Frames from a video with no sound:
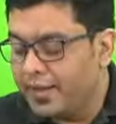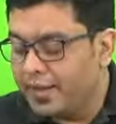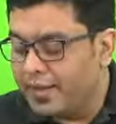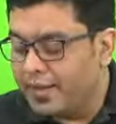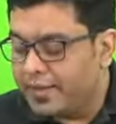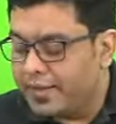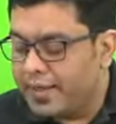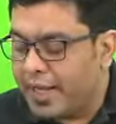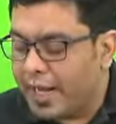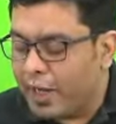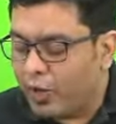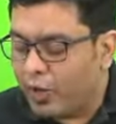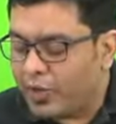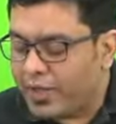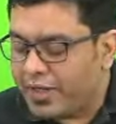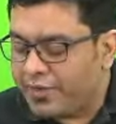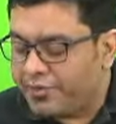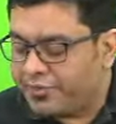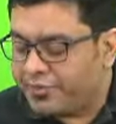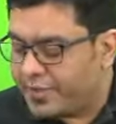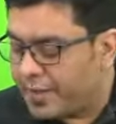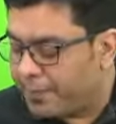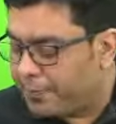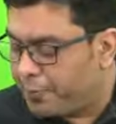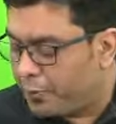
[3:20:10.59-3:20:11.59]
Now, if
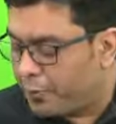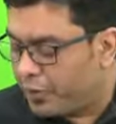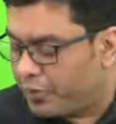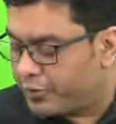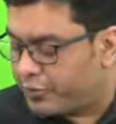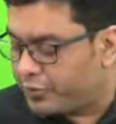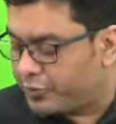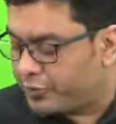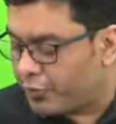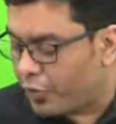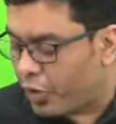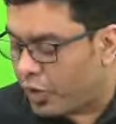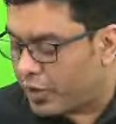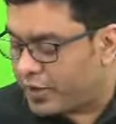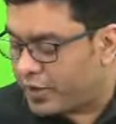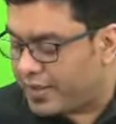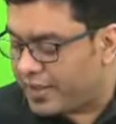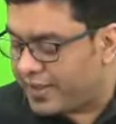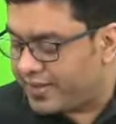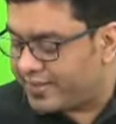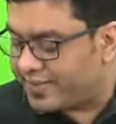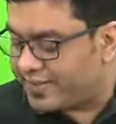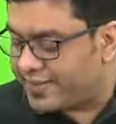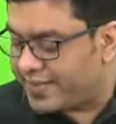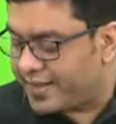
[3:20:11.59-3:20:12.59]
suppose water
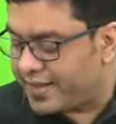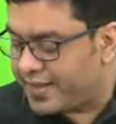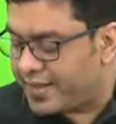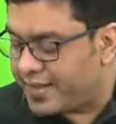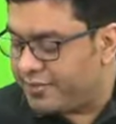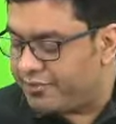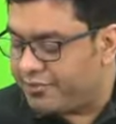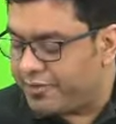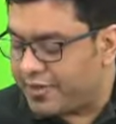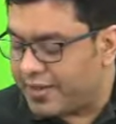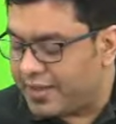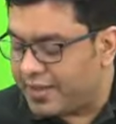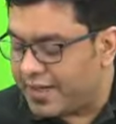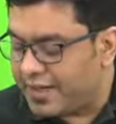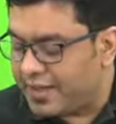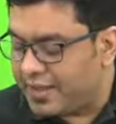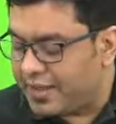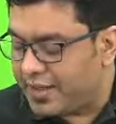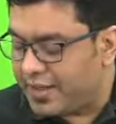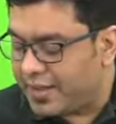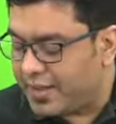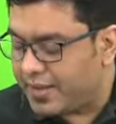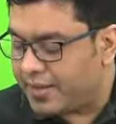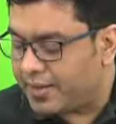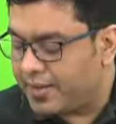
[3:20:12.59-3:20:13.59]

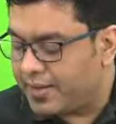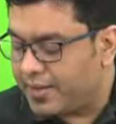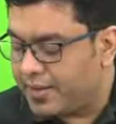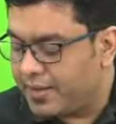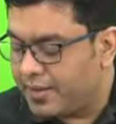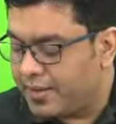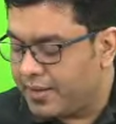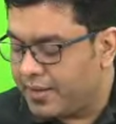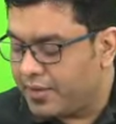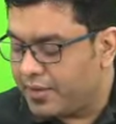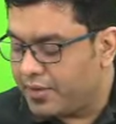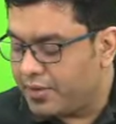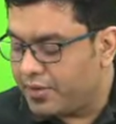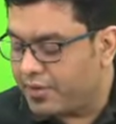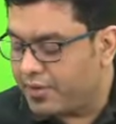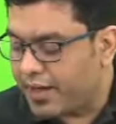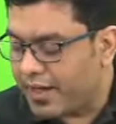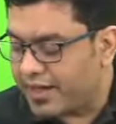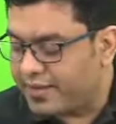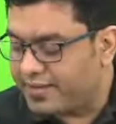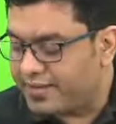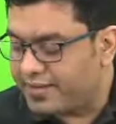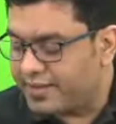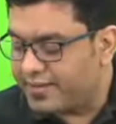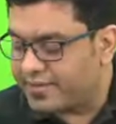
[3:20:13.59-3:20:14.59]
significantly
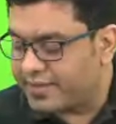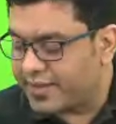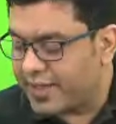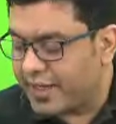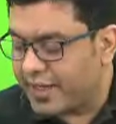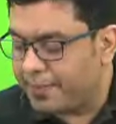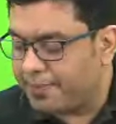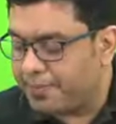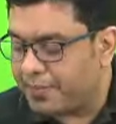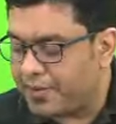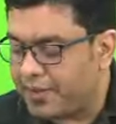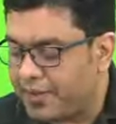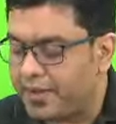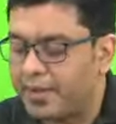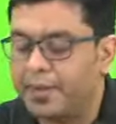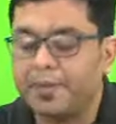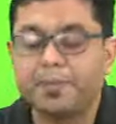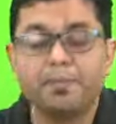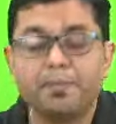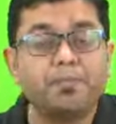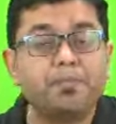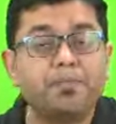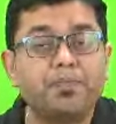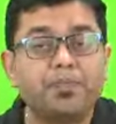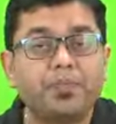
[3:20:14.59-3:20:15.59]
rises up here,
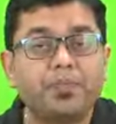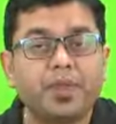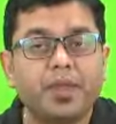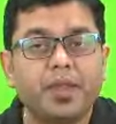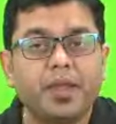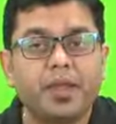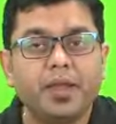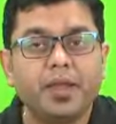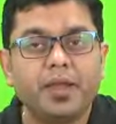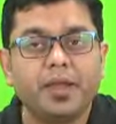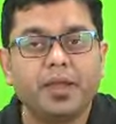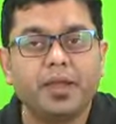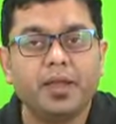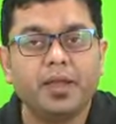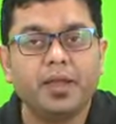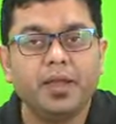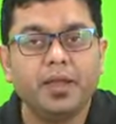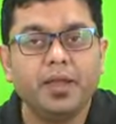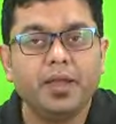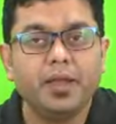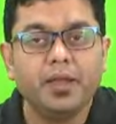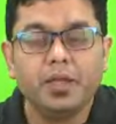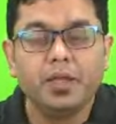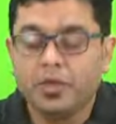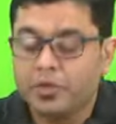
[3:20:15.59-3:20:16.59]

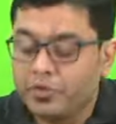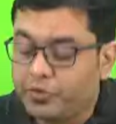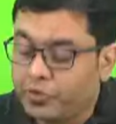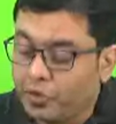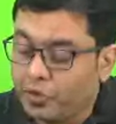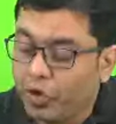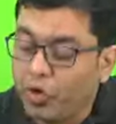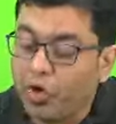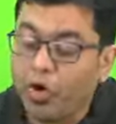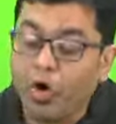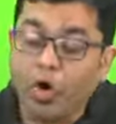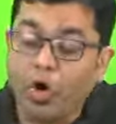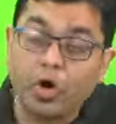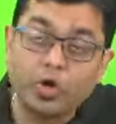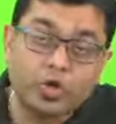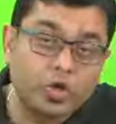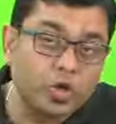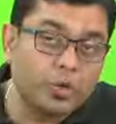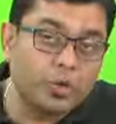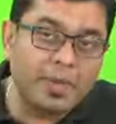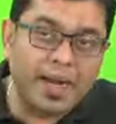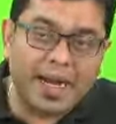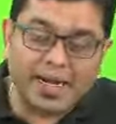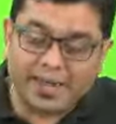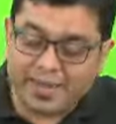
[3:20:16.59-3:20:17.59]
so
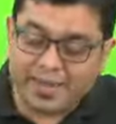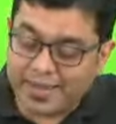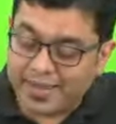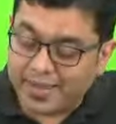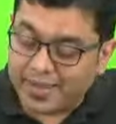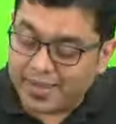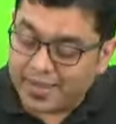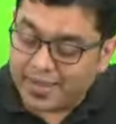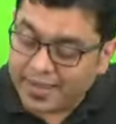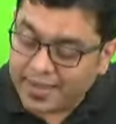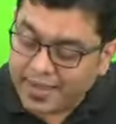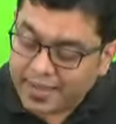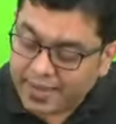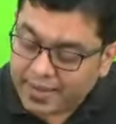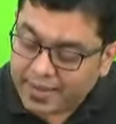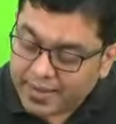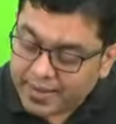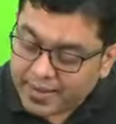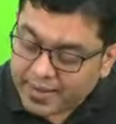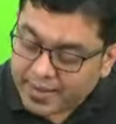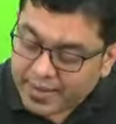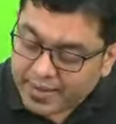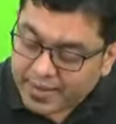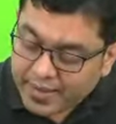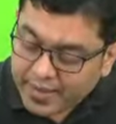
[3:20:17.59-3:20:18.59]
automatically
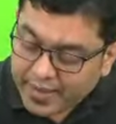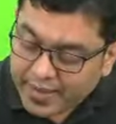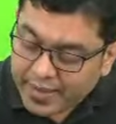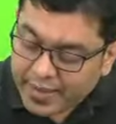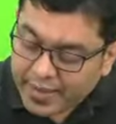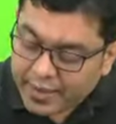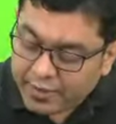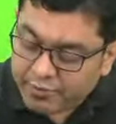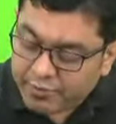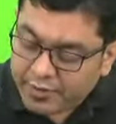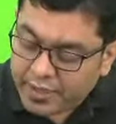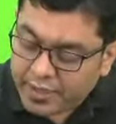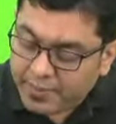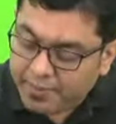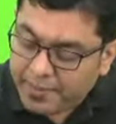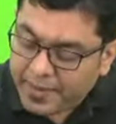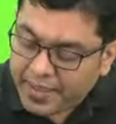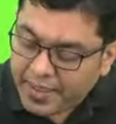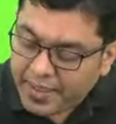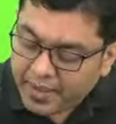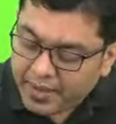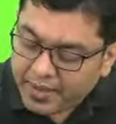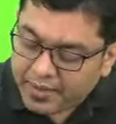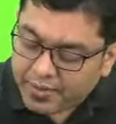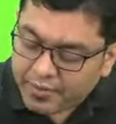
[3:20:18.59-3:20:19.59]
it will
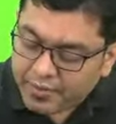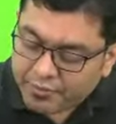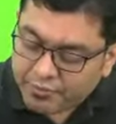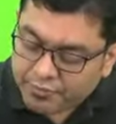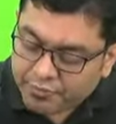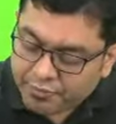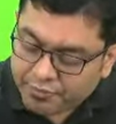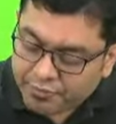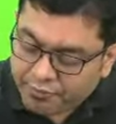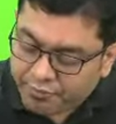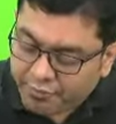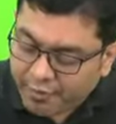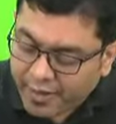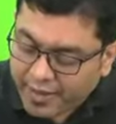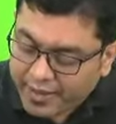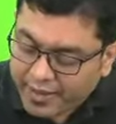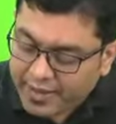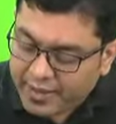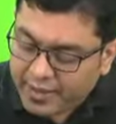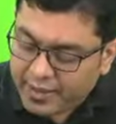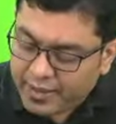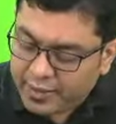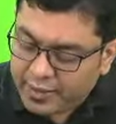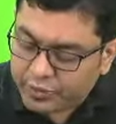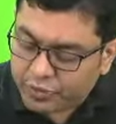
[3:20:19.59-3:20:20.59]
be
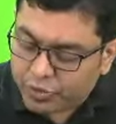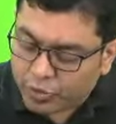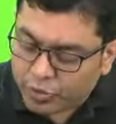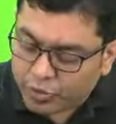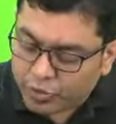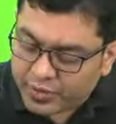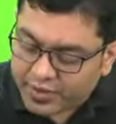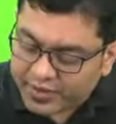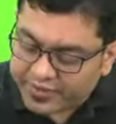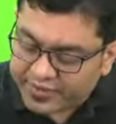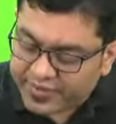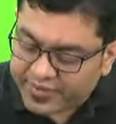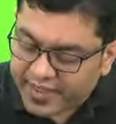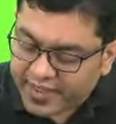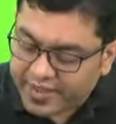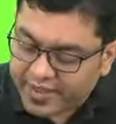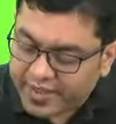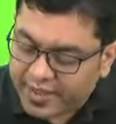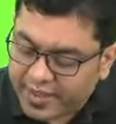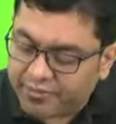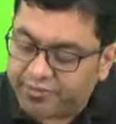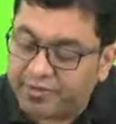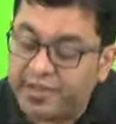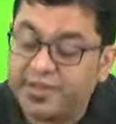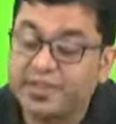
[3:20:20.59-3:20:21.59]
funneled through this
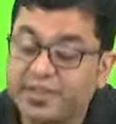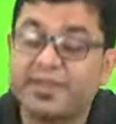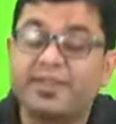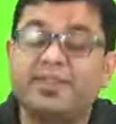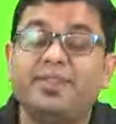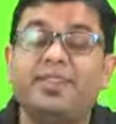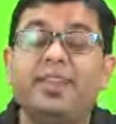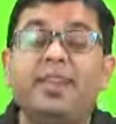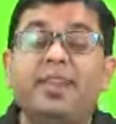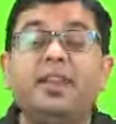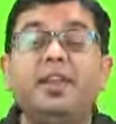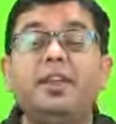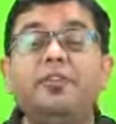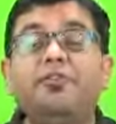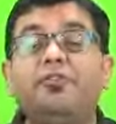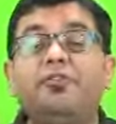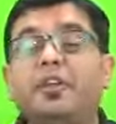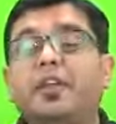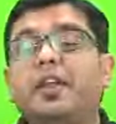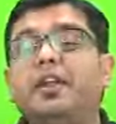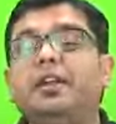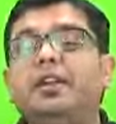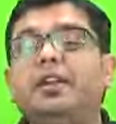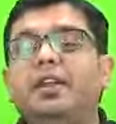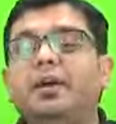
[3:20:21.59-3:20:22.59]
area with a
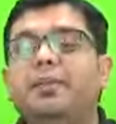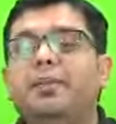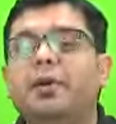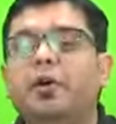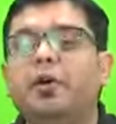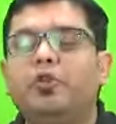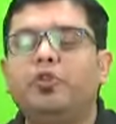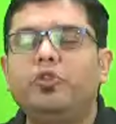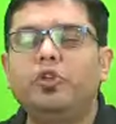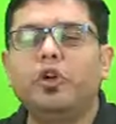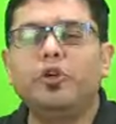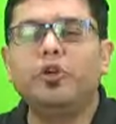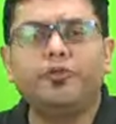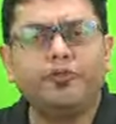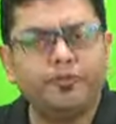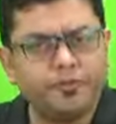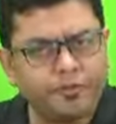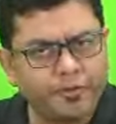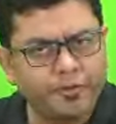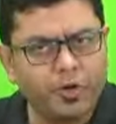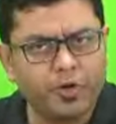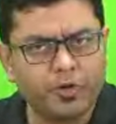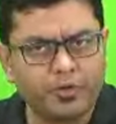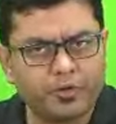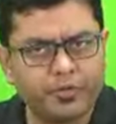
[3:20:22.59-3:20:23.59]
significant amount of
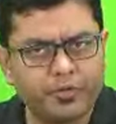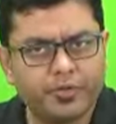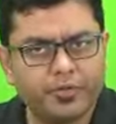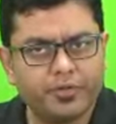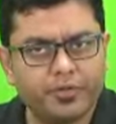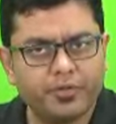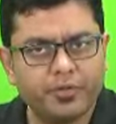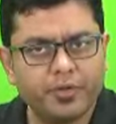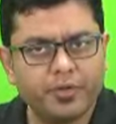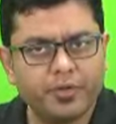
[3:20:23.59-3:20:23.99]
force.